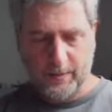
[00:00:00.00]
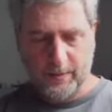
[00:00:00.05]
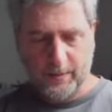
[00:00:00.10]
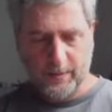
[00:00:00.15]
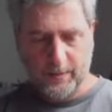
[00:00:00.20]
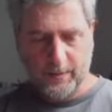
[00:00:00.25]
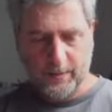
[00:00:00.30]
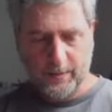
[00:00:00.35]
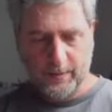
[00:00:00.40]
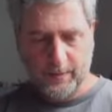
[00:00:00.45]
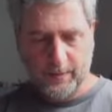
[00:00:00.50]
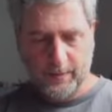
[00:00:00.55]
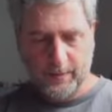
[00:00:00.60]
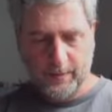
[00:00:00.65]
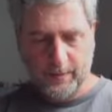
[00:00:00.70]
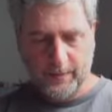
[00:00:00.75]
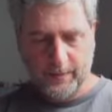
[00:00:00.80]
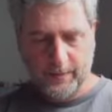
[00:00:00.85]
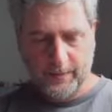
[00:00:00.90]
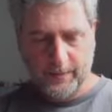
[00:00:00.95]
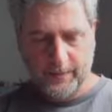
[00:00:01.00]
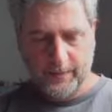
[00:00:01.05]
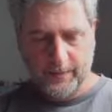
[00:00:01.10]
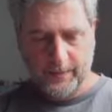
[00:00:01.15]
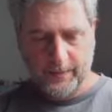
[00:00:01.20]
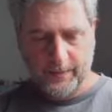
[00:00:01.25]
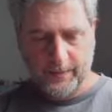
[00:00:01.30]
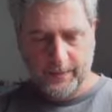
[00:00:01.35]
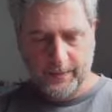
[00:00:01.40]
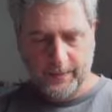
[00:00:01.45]

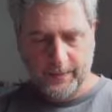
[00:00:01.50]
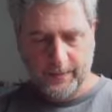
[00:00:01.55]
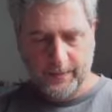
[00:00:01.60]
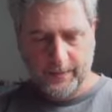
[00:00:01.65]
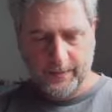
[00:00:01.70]
Nobody speaks.